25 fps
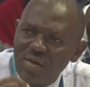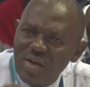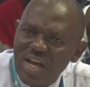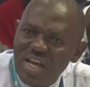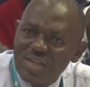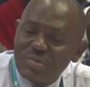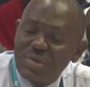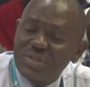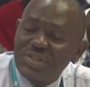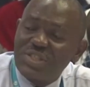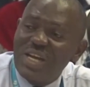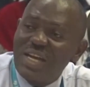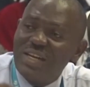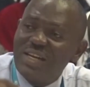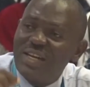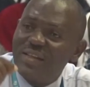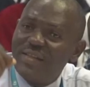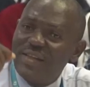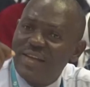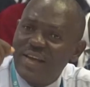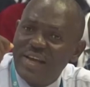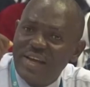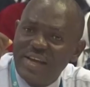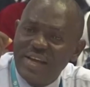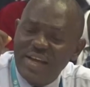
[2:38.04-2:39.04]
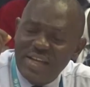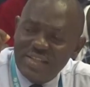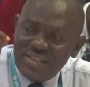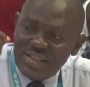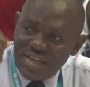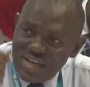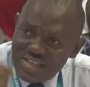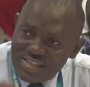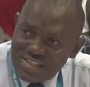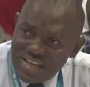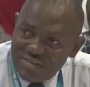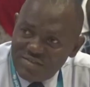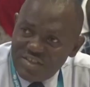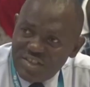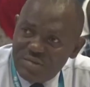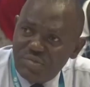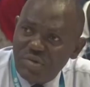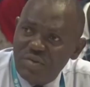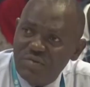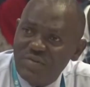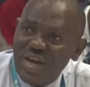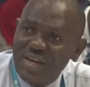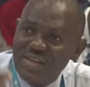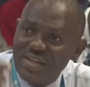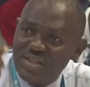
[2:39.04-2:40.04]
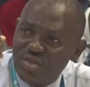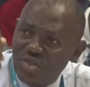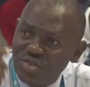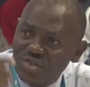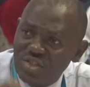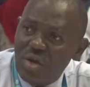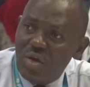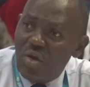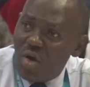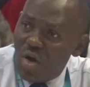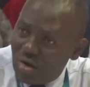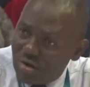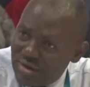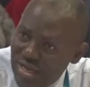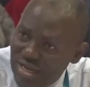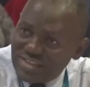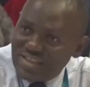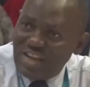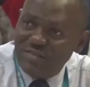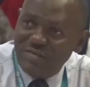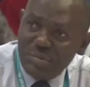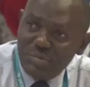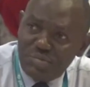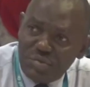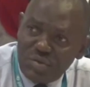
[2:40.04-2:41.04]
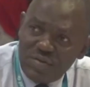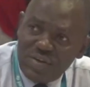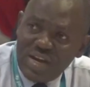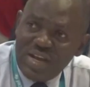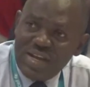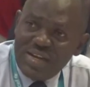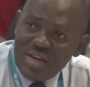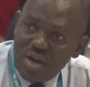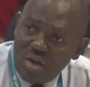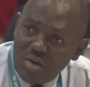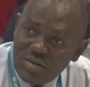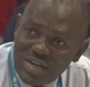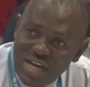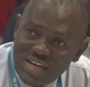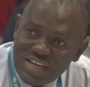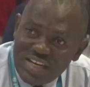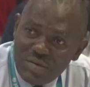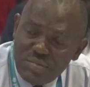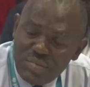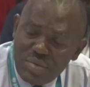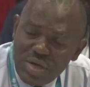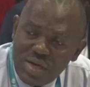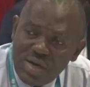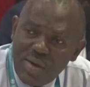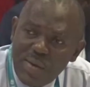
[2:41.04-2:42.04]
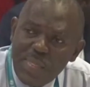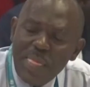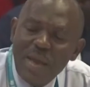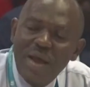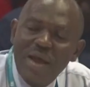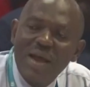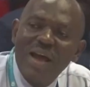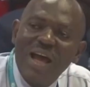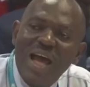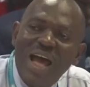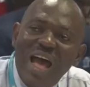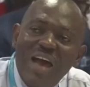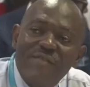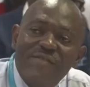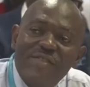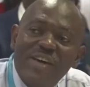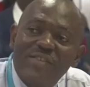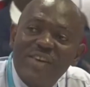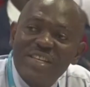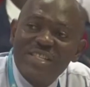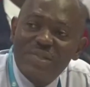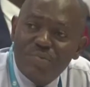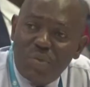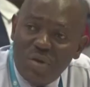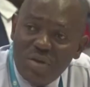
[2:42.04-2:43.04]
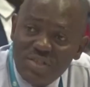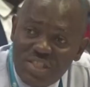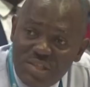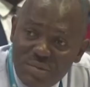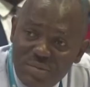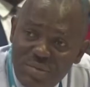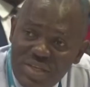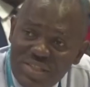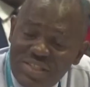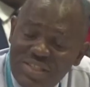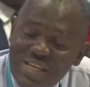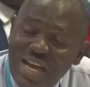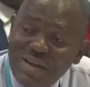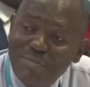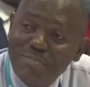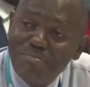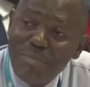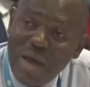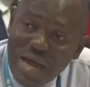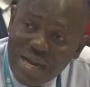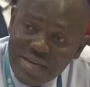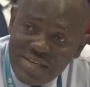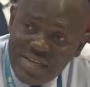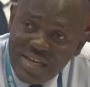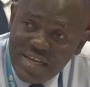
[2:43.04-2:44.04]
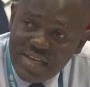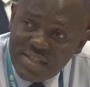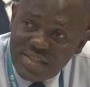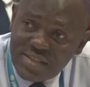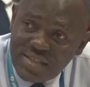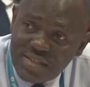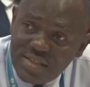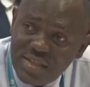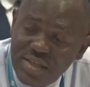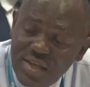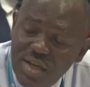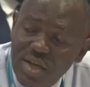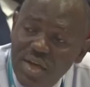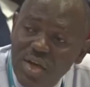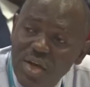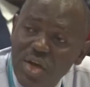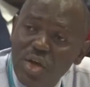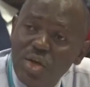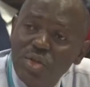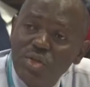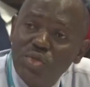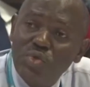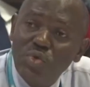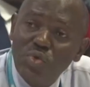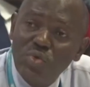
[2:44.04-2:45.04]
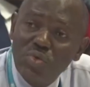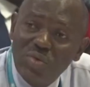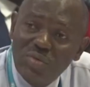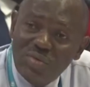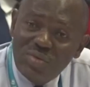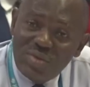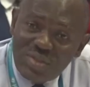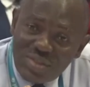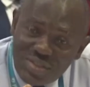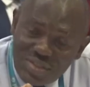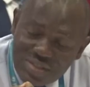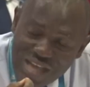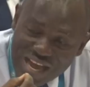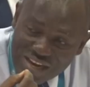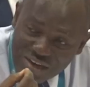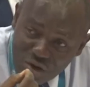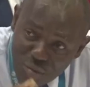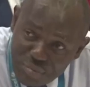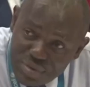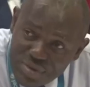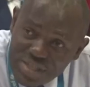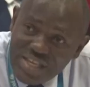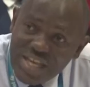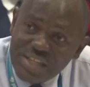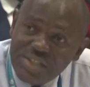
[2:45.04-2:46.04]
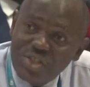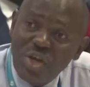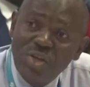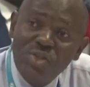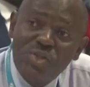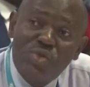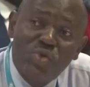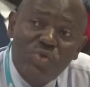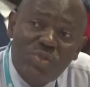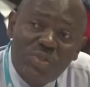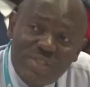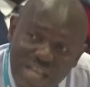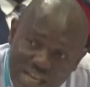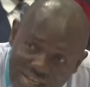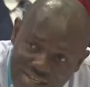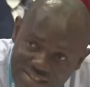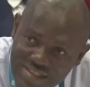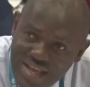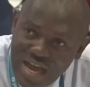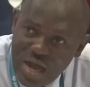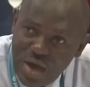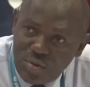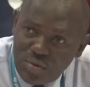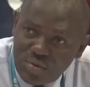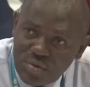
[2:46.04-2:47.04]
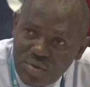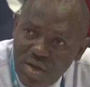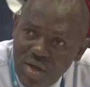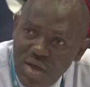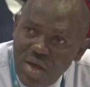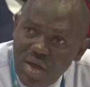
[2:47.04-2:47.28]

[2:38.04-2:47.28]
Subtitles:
especially the internet service providers, all that have been provided under the bill, have a responsibility and mandate, to an obligation to take down.